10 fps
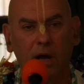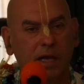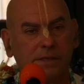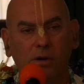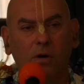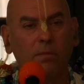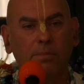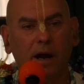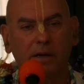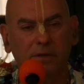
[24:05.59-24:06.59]
It's all
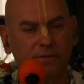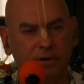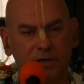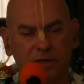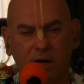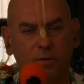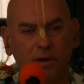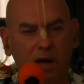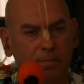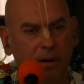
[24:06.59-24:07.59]
part of Krishna,
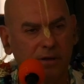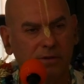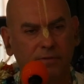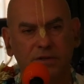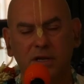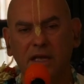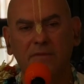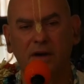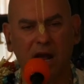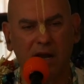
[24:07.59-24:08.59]
we are part of Krishna.
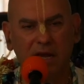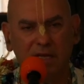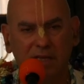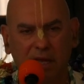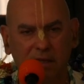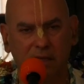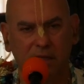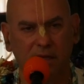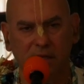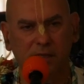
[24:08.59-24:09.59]
Even our
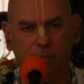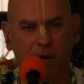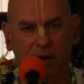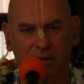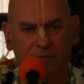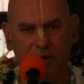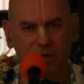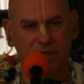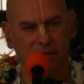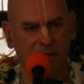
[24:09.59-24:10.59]
identity is part of
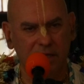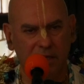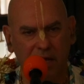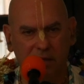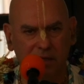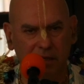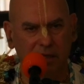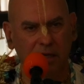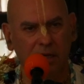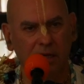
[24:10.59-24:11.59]
Krishna's
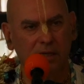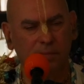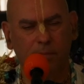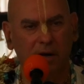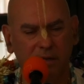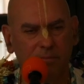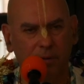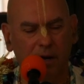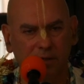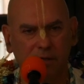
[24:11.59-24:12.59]
identity, is part and
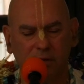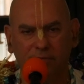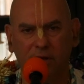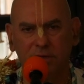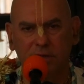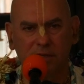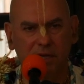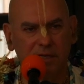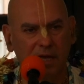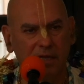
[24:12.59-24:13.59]
parcel of Krishna's
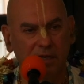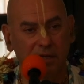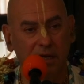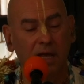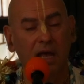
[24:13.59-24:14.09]
identity.